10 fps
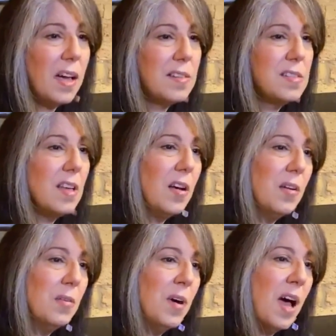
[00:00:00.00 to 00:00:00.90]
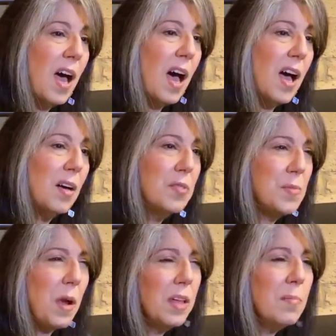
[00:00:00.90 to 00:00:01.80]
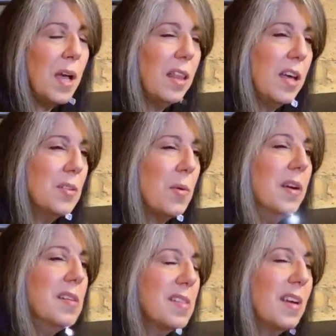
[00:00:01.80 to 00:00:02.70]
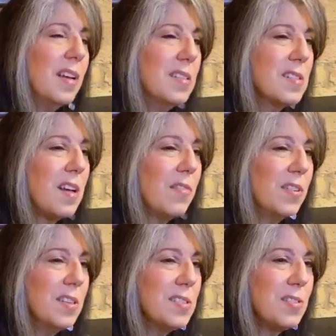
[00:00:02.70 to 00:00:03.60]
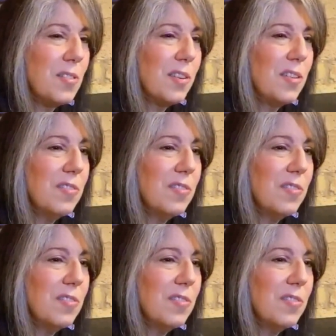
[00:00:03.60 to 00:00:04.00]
So uh, it was probably in my late 20s that I discovered historical